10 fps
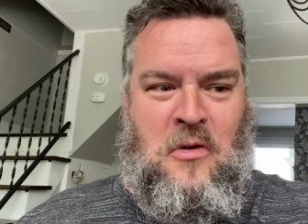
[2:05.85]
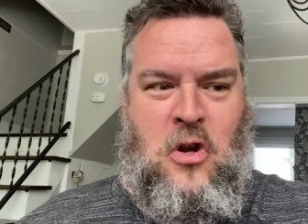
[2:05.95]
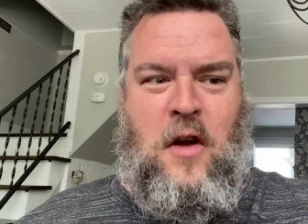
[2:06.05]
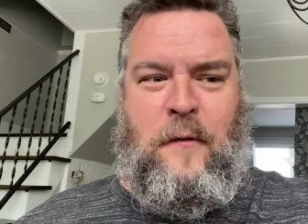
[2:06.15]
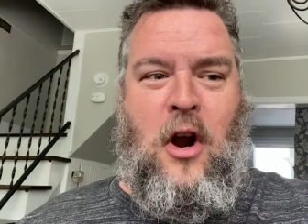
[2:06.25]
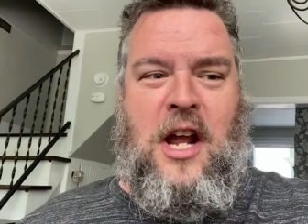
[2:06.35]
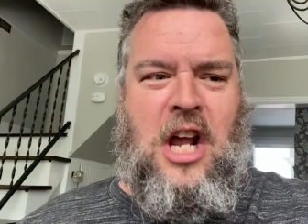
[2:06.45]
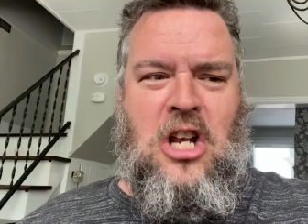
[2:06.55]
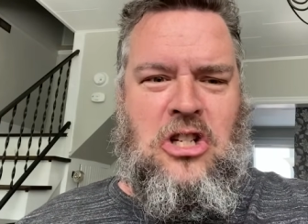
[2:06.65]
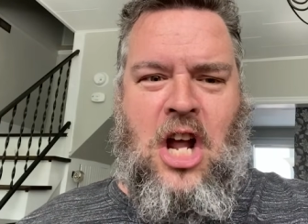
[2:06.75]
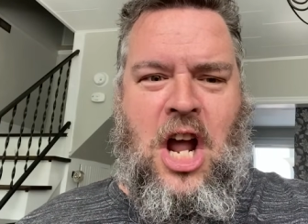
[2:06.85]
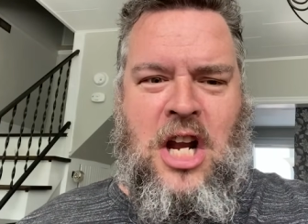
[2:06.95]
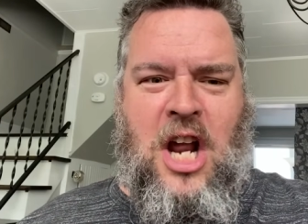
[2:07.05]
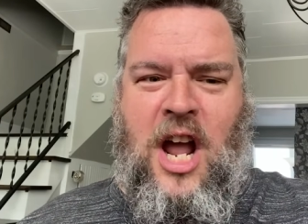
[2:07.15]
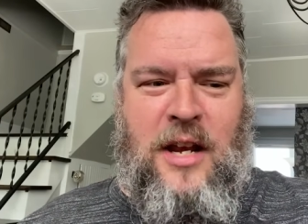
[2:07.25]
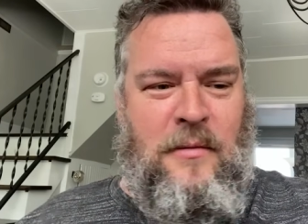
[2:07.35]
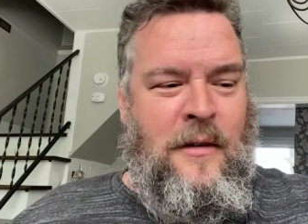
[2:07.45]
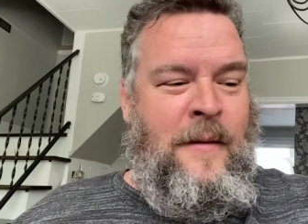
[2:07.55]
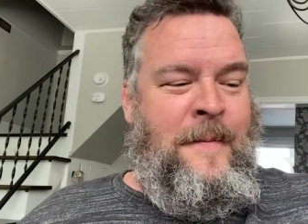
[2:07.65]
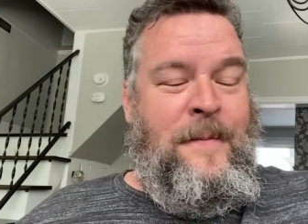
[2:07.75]
You're Frankensteined it!
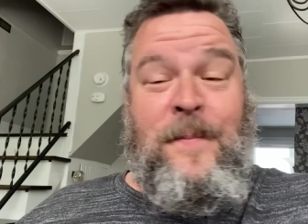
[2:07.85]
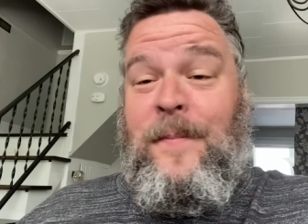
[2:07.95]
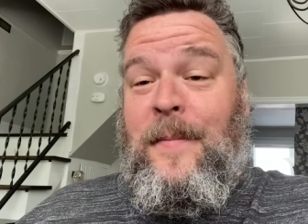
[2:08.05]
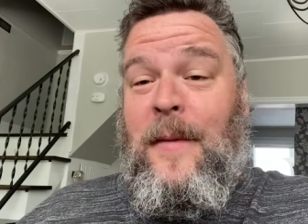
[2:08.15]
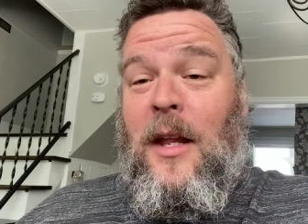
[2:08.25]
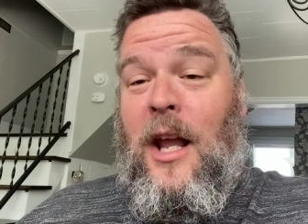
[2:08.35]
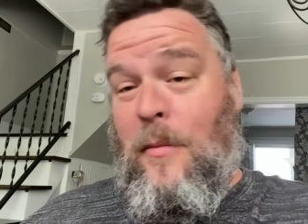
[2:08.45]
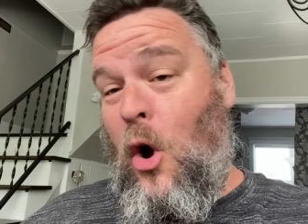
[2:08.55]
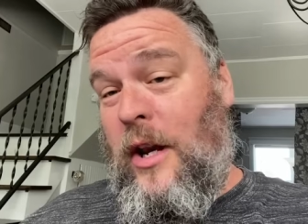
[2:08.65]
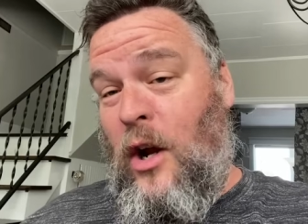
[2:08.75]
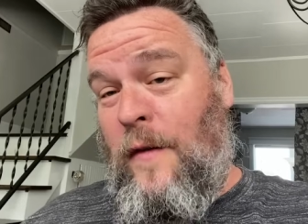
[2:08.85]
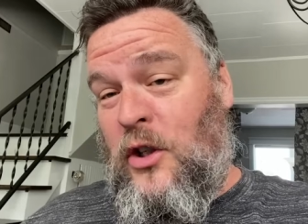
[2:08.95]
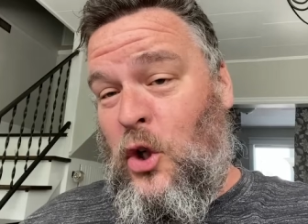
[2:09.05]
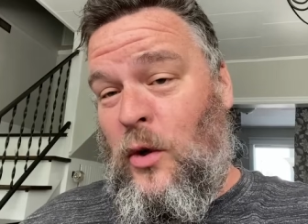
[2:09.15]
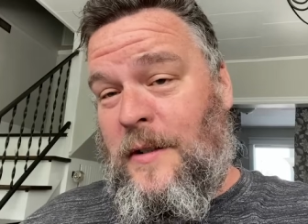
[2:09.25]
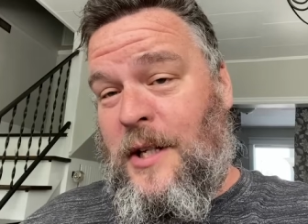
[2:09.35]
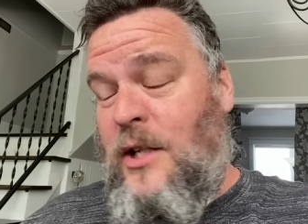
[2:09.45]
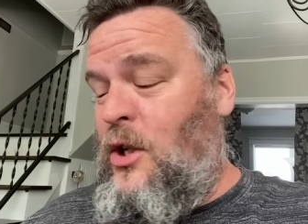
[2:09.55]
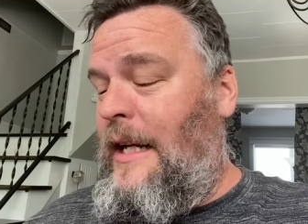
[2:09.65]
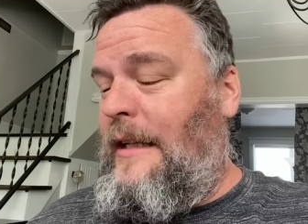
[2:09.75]
Emoting over tools.
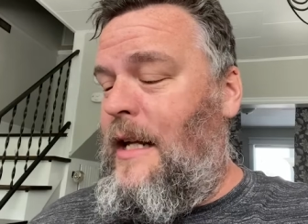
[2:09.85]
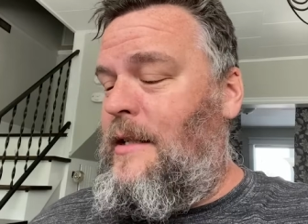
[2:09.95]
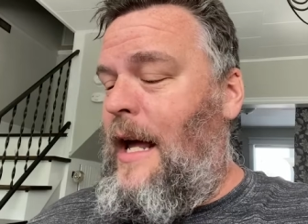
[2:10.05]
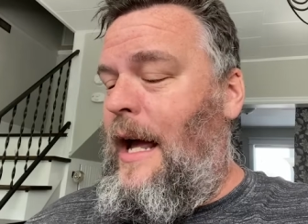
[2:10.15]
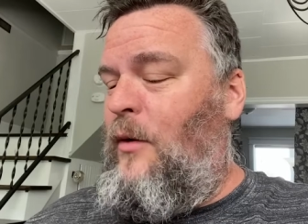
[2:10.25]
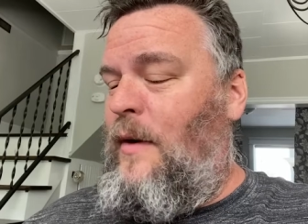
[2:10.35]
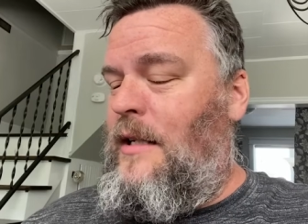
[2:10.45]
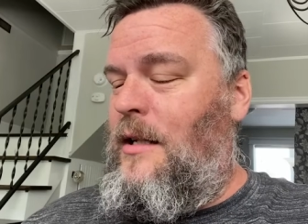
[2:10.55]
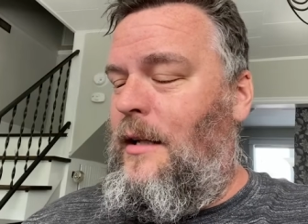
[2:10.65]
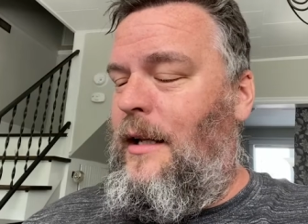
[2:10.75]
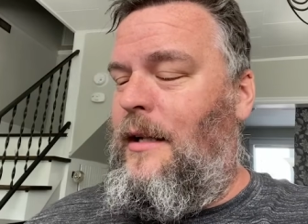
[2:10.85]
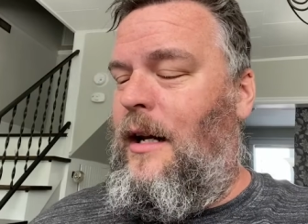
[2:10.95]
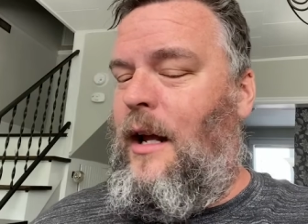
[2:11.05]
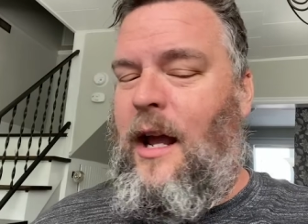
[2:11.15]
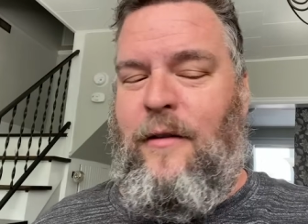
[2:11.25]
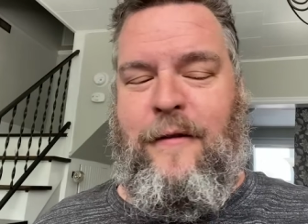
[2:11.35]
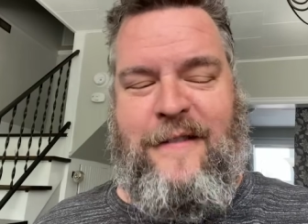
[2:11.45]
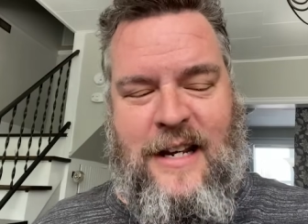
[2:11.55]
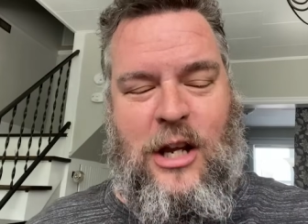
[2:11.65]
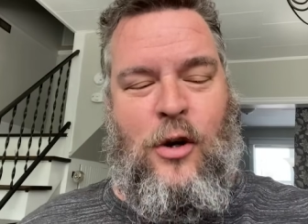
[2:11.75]
So dig this. I recently did a
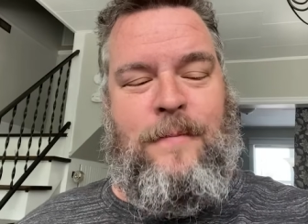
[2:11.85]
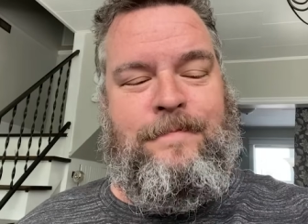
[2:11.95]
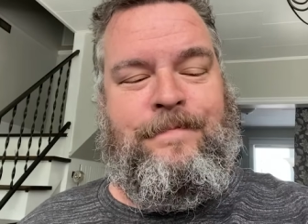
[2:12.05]
video